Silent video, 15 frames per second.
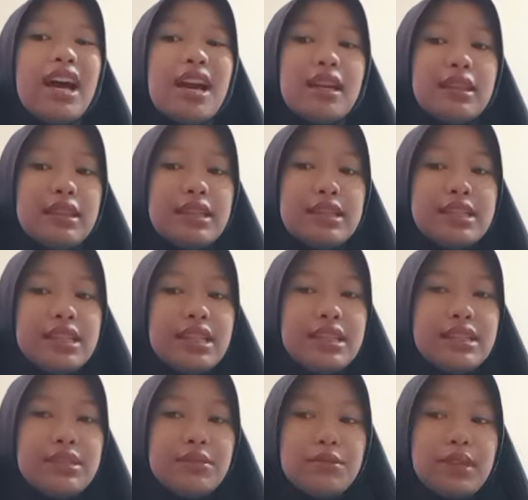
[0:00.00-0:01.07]
The
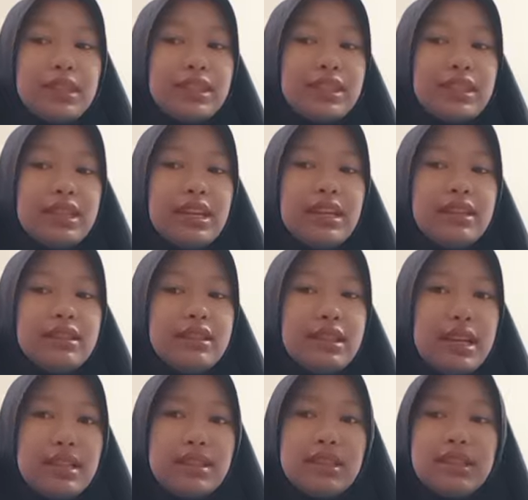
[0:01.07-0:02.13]
jinns will think
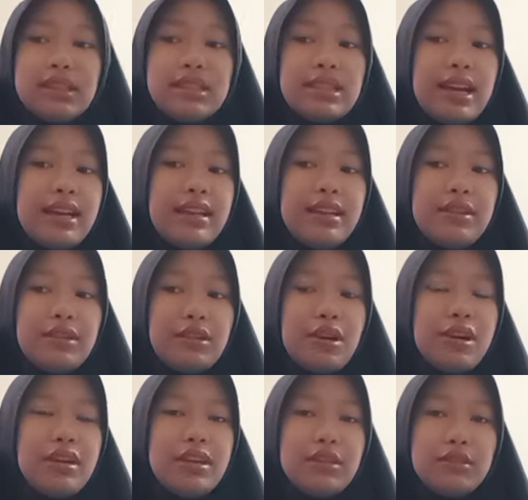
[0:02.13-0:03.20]
that the sun is
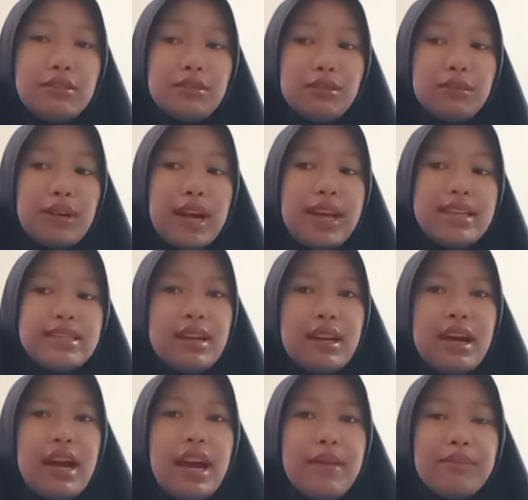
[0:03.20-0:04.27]
going to rise
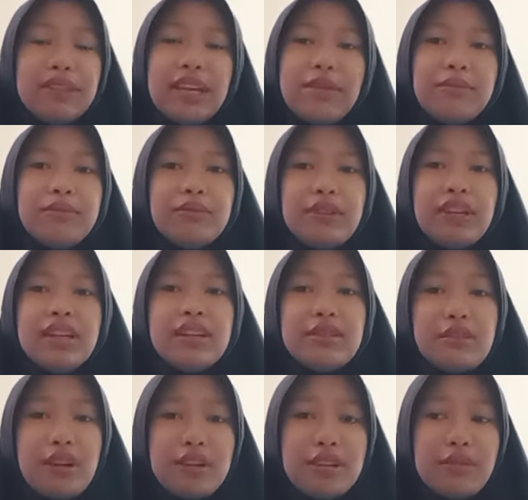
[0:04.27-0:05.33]
and then will
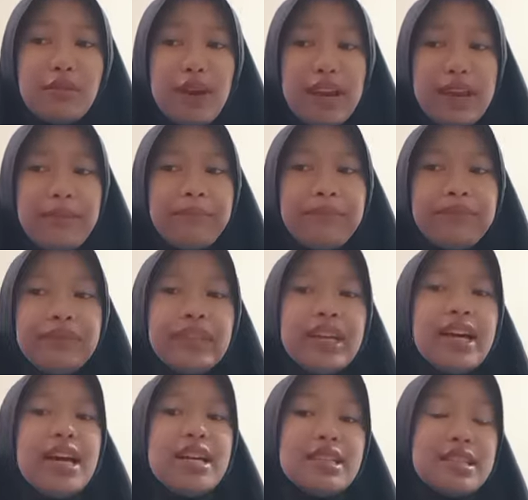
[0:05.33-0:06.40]
run away.
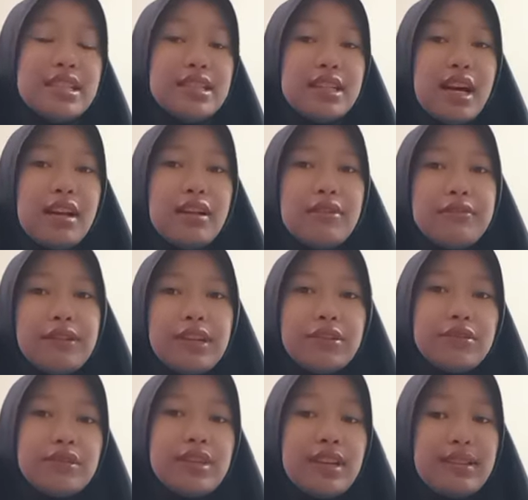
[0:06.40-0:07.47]
Jinns are afraid of
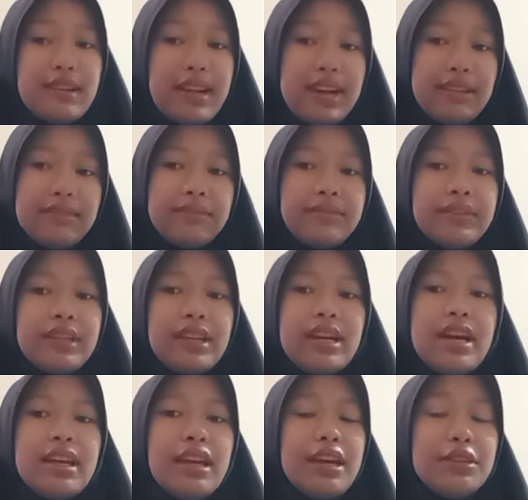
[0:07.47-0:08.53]
sunlight."
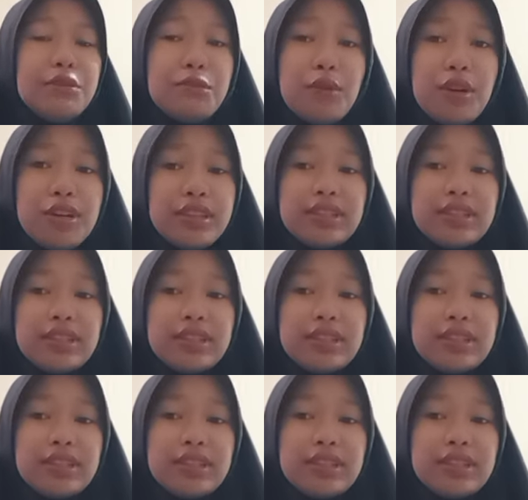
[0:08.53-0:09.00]
It worked.